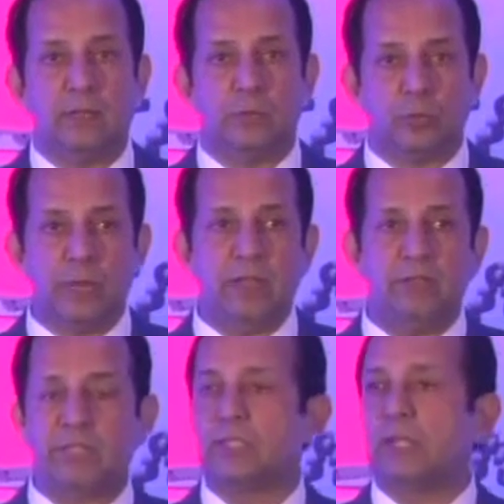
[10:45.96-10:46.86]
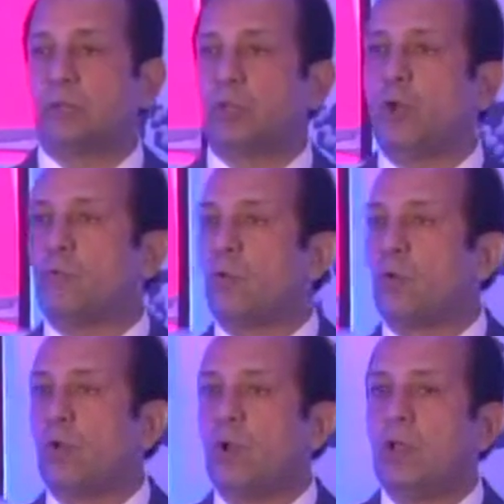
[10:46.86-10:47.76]
Today we just have 3 or
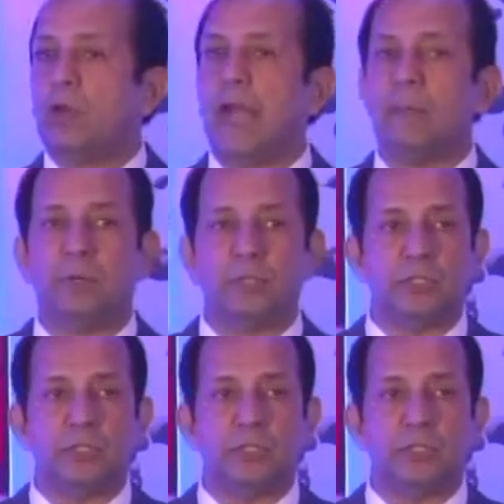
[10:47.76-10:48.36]
4 NIPERs.